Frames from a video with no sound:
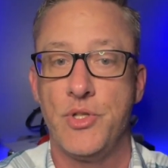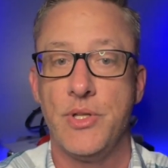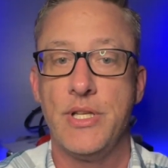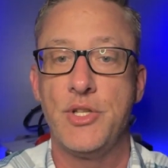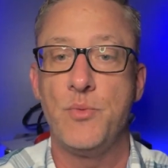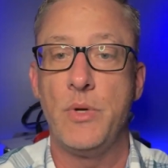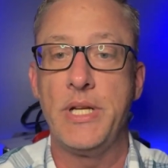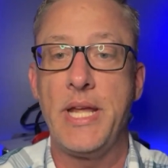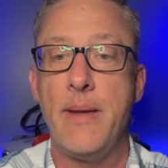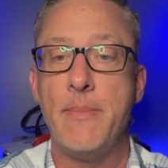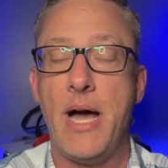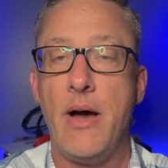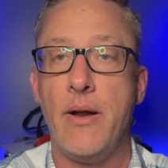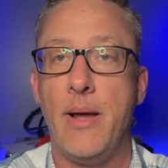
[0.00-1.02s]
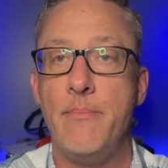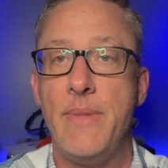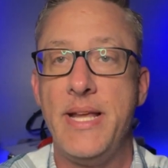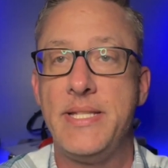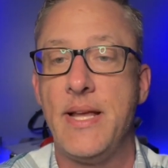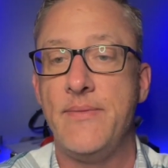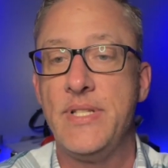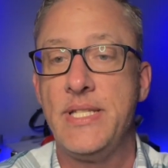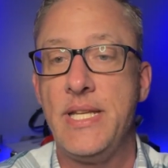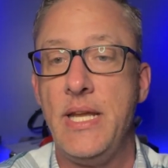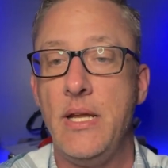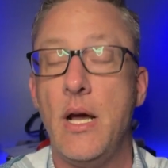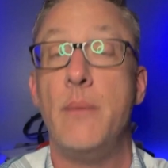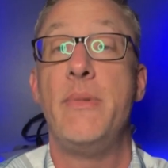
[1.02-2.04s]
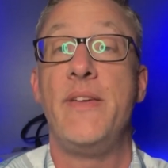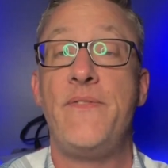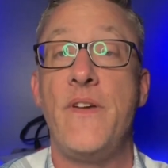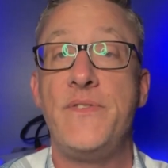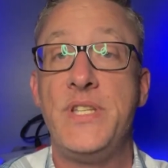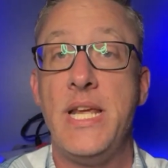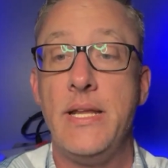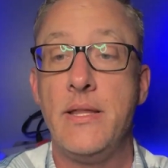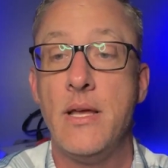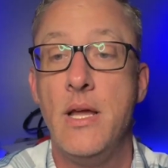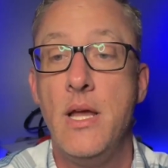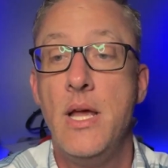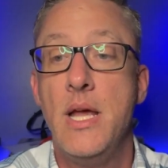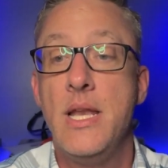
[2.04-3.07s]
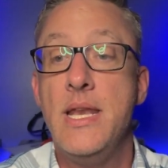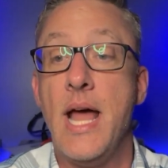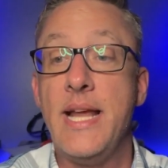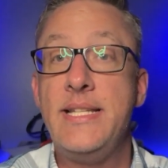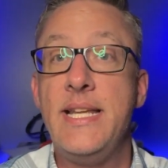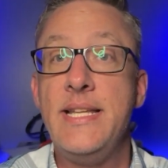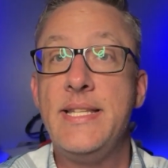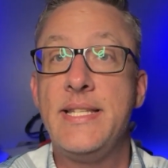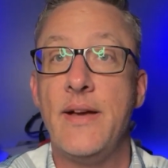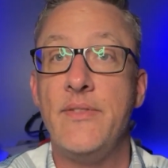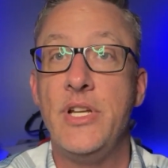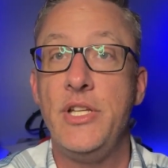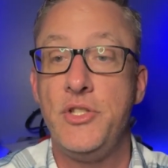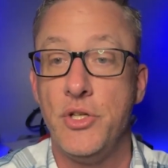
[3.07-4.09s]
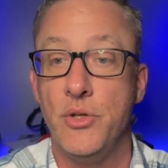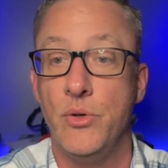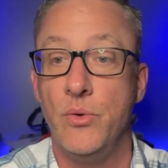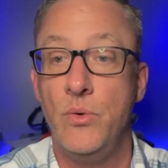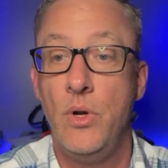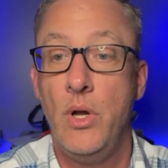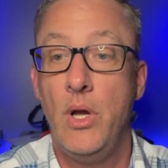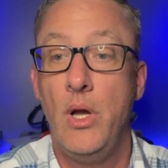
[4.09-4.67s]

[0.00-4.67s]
So this one came out on May 15th, 1972.